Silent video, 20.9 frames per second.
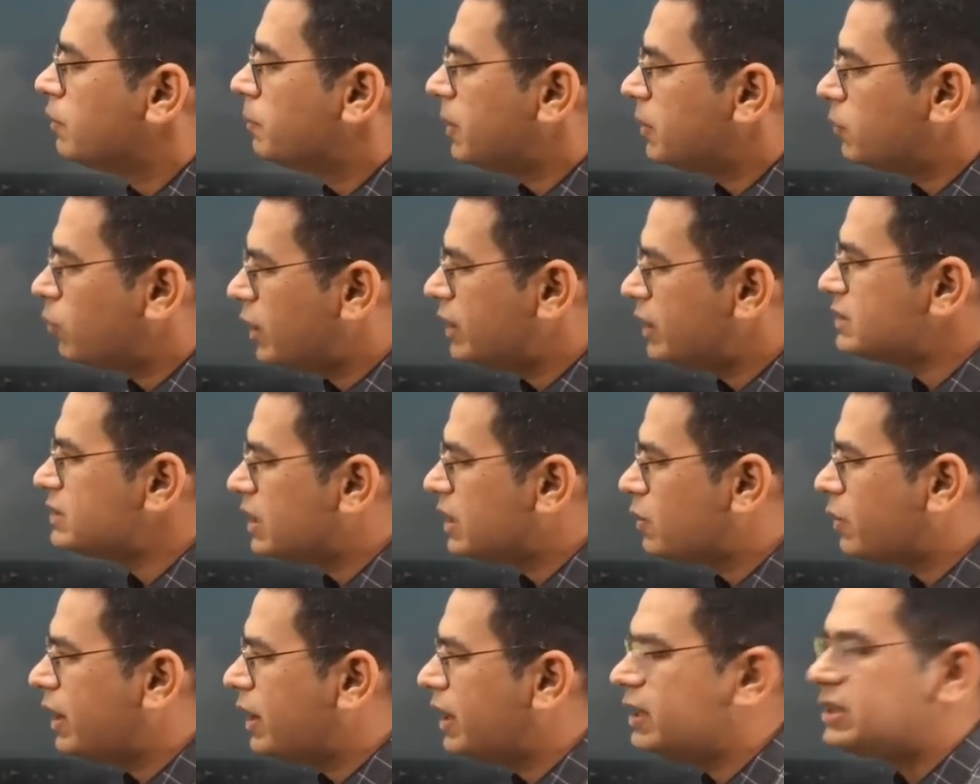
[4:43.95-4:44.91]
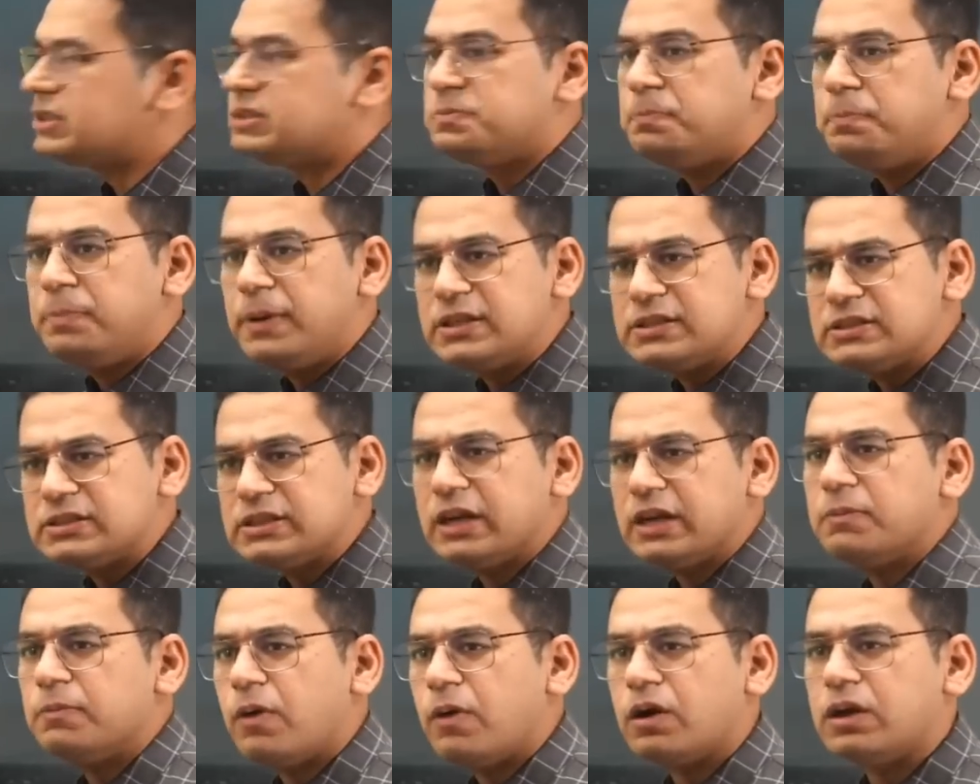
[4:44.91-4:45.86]
But what is required is
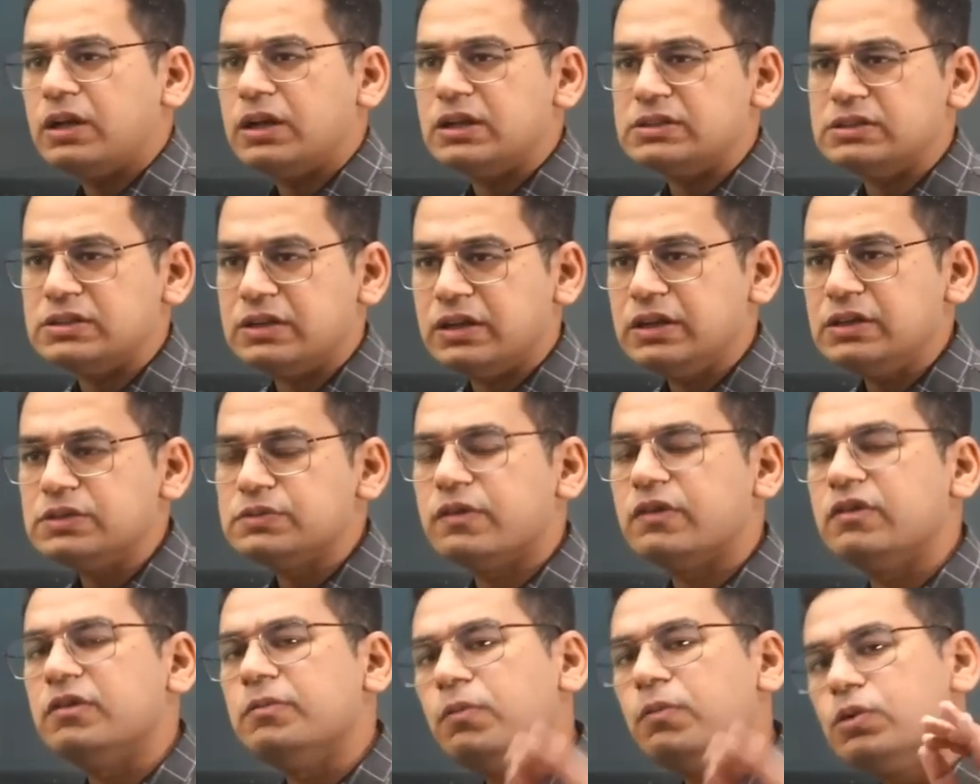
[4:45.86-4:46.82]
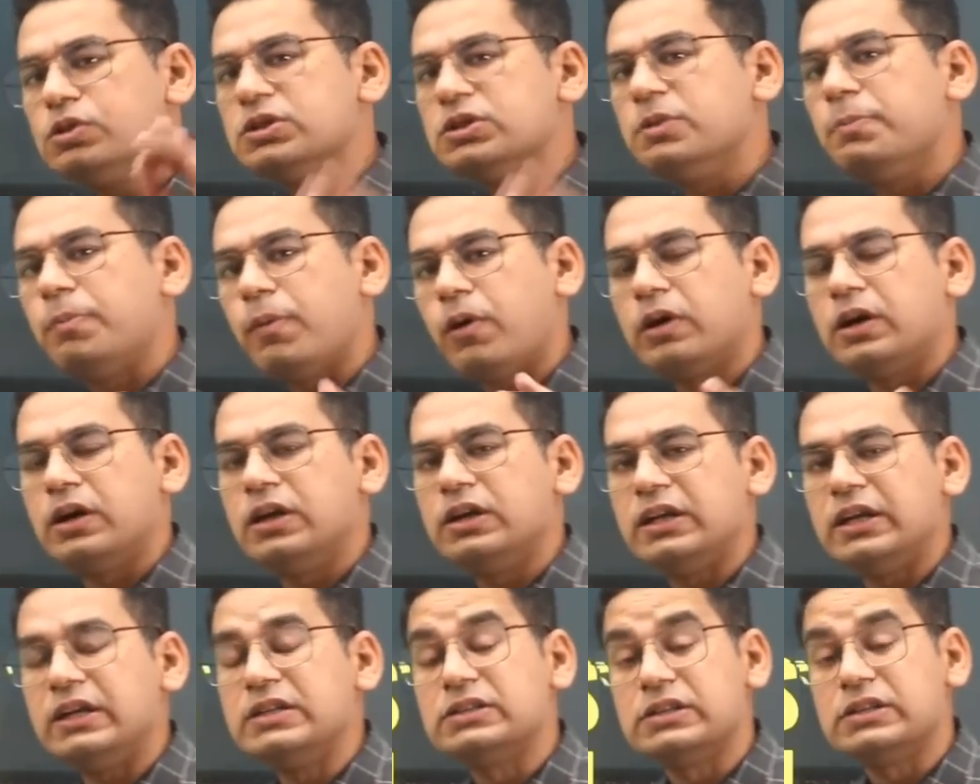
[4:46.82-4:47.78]
BITSAT mock test series, one of the most
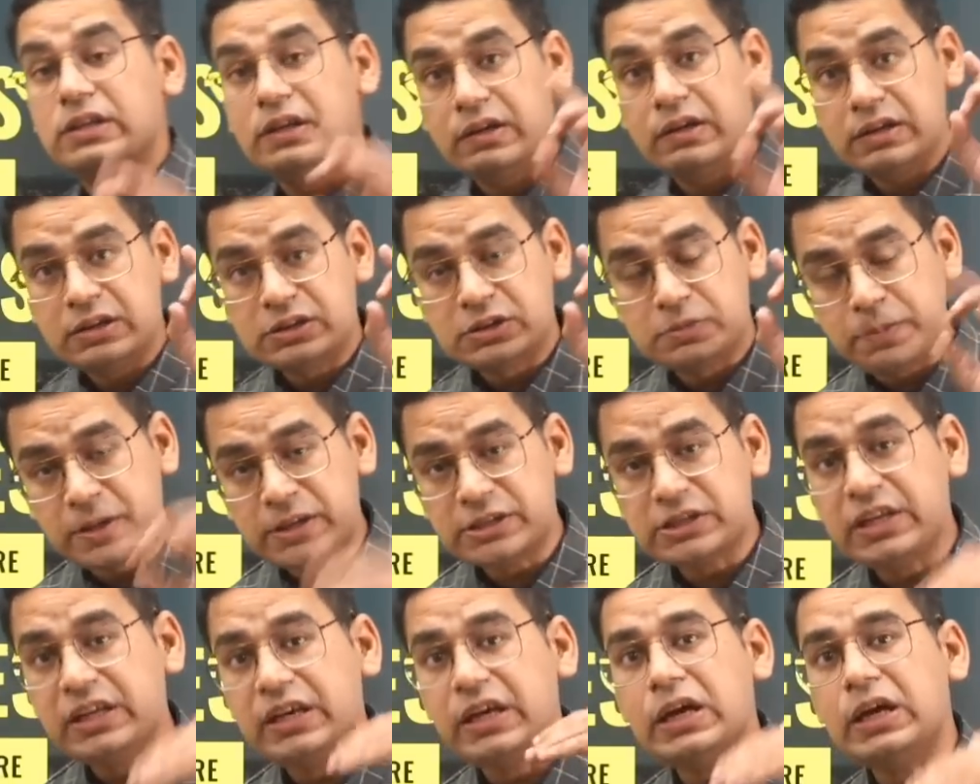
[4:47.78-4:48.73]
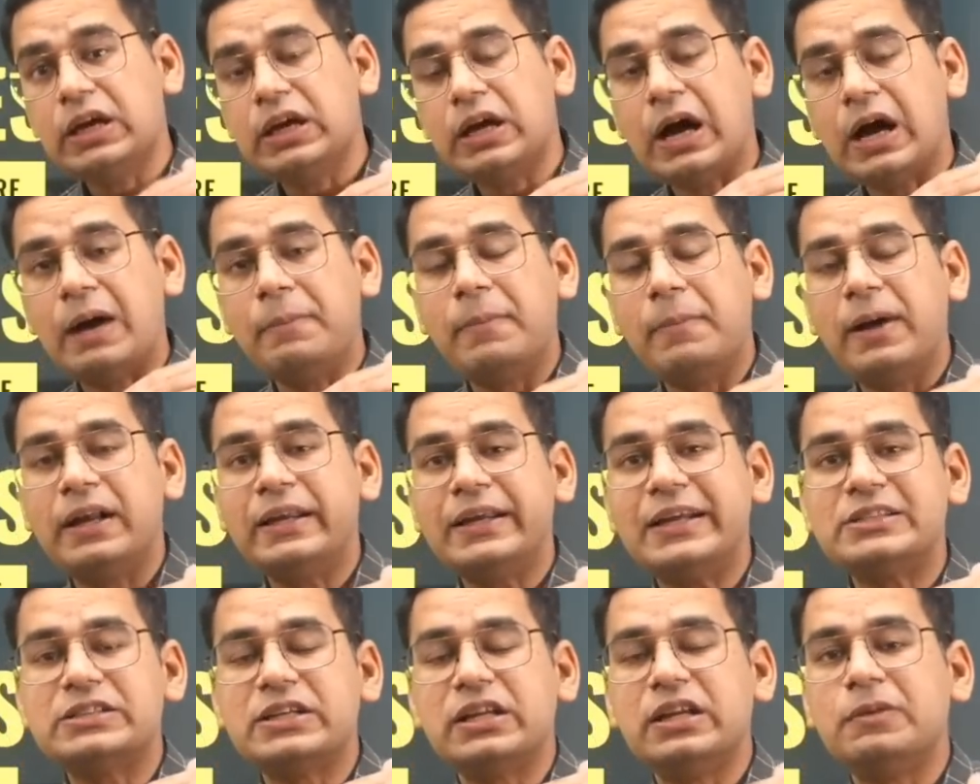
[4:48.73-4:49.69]
important things. Especially ye aap
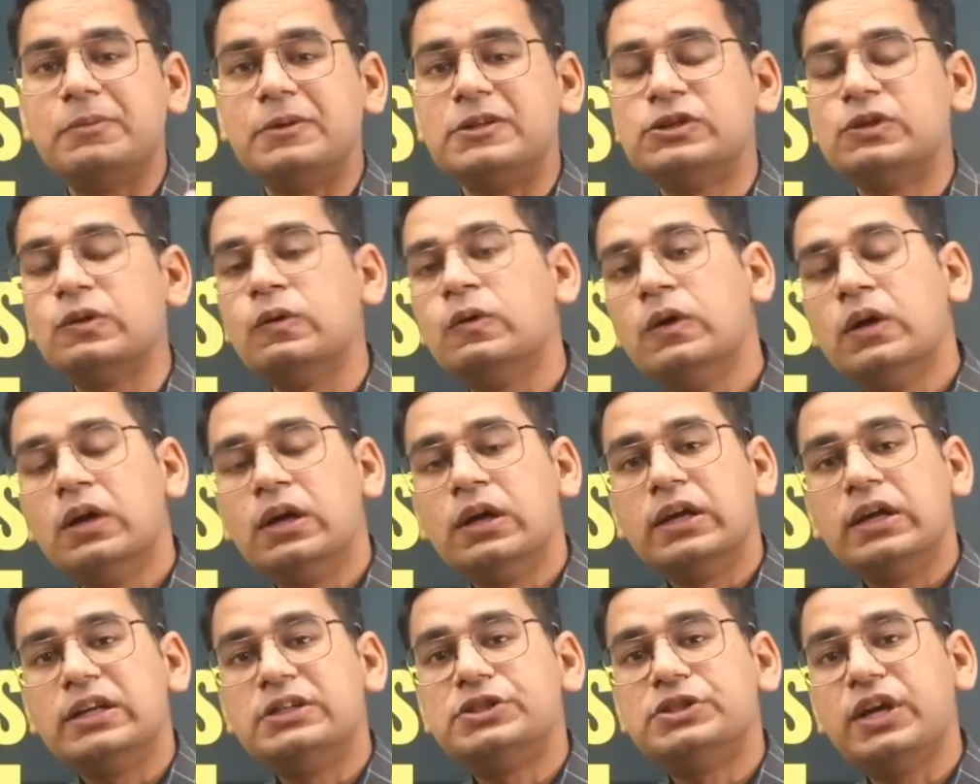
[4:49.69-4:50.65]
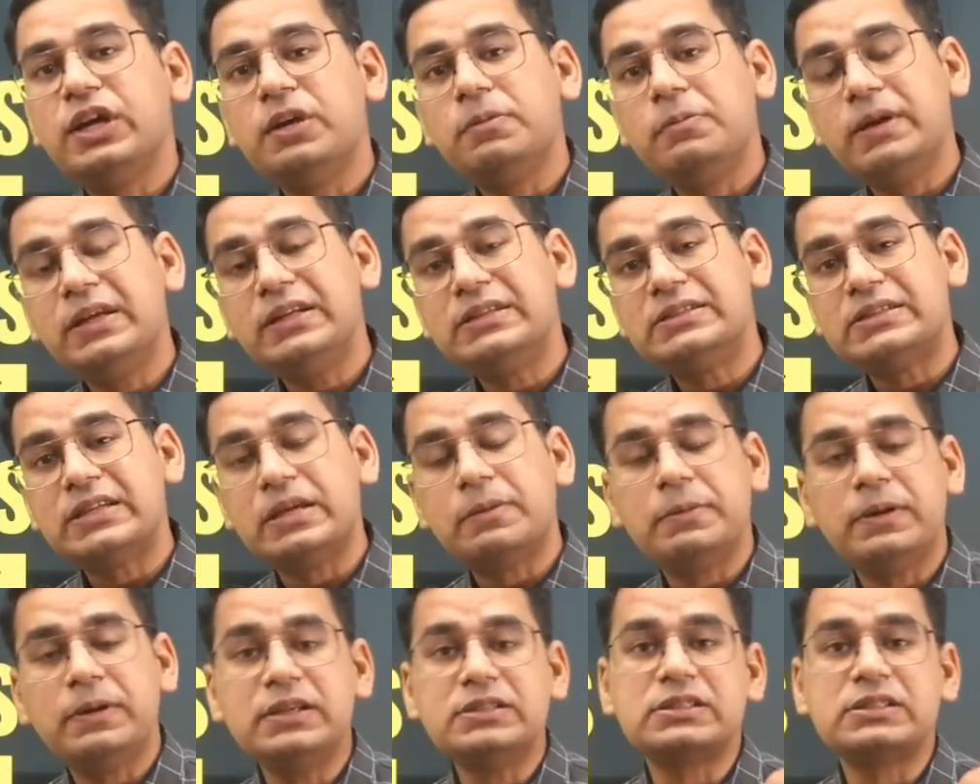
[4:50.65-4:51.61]
maan ke chaliye bachon, ye JEE mains se
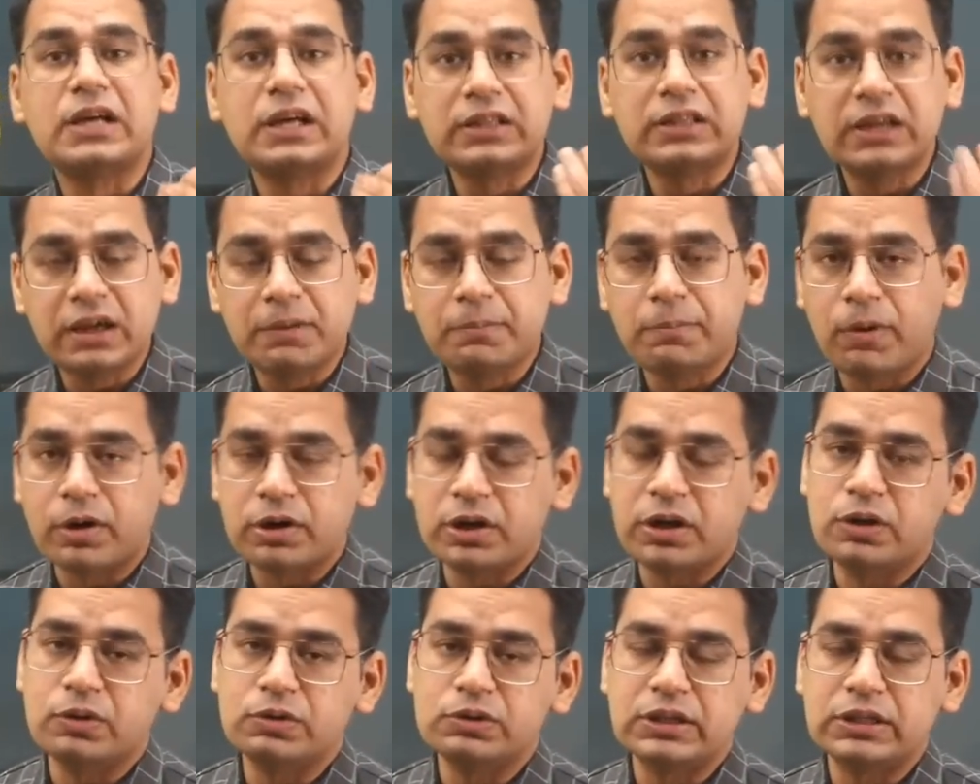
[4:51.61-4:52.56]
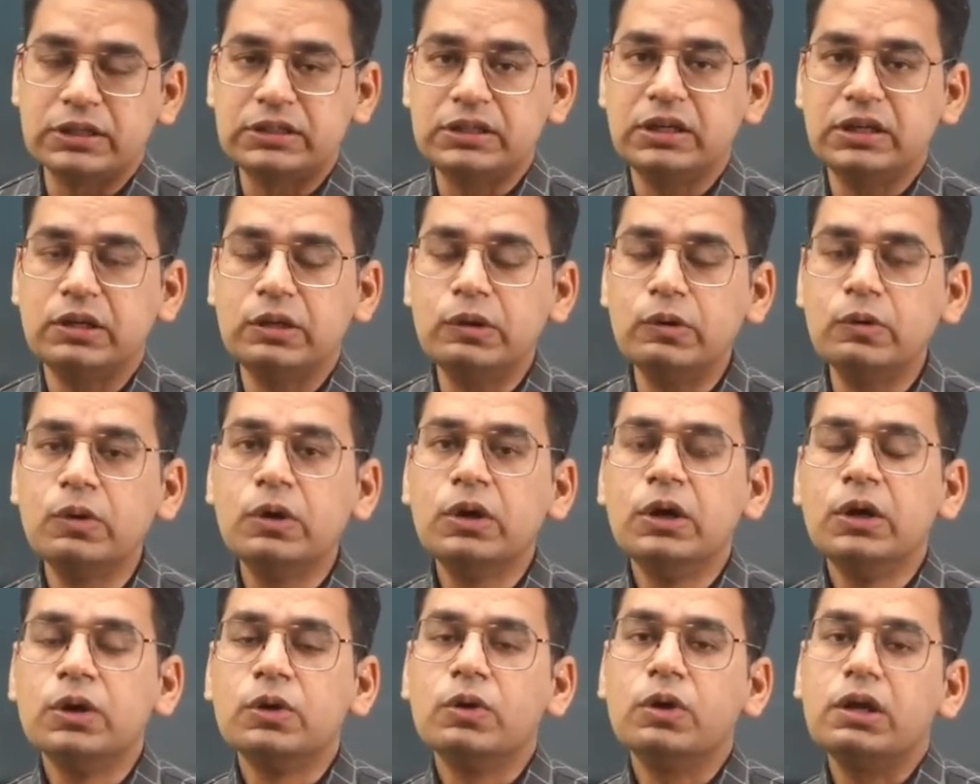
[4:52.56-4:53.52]
bhi zyada important ho jati hai. Kyun?
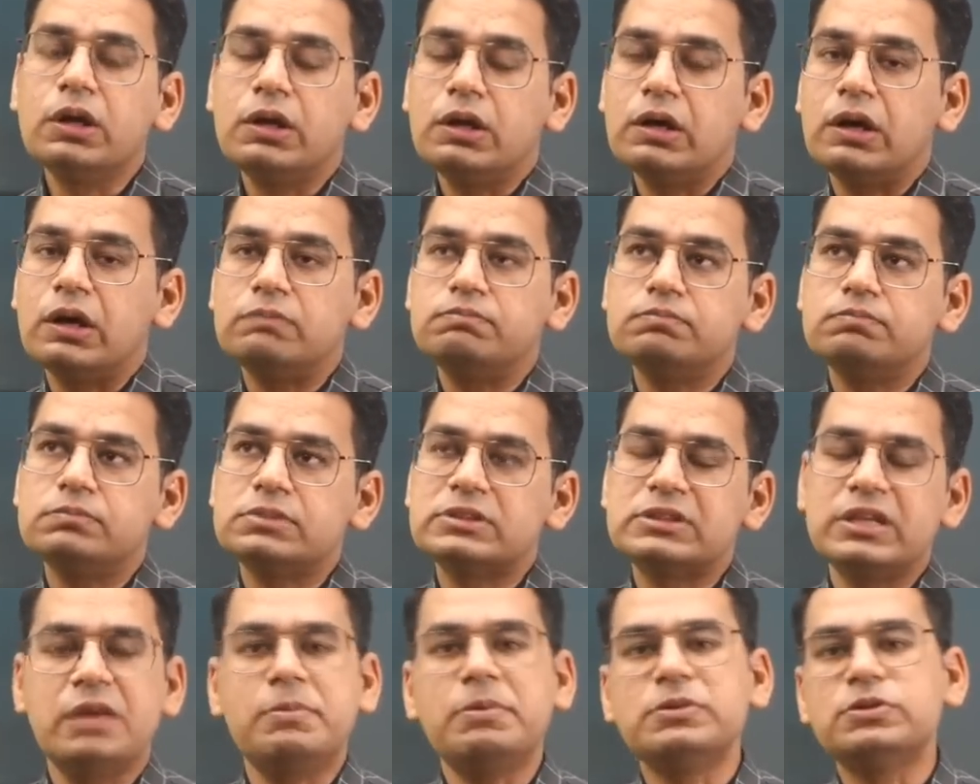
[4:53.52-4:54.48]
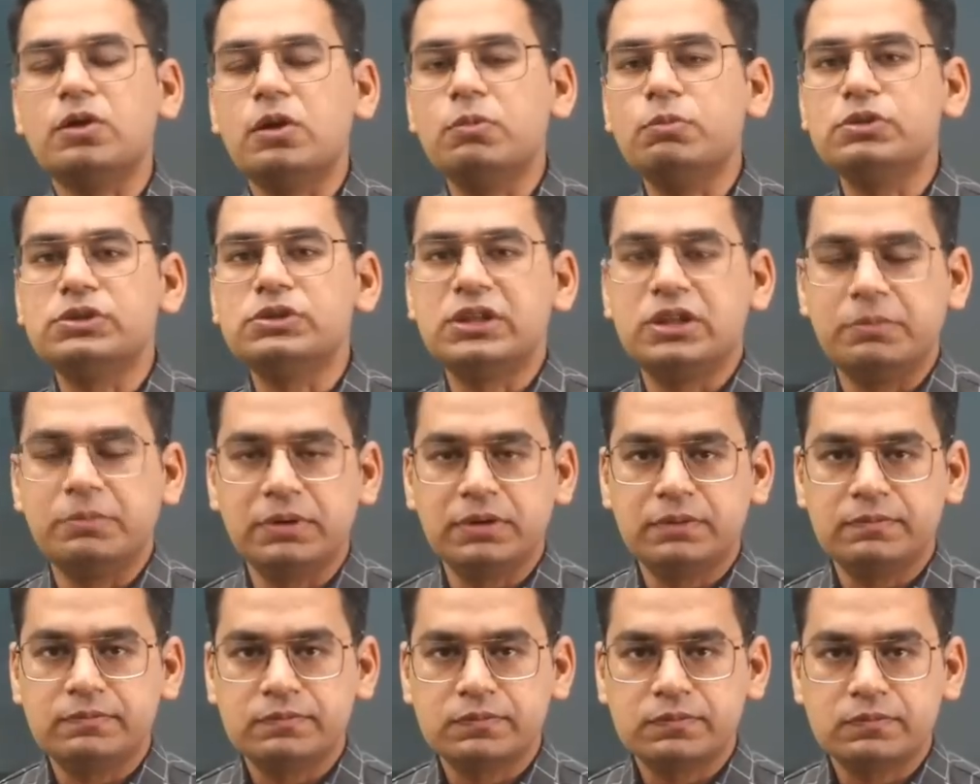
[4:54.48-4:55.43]
Kyunki syllabus almost same hai.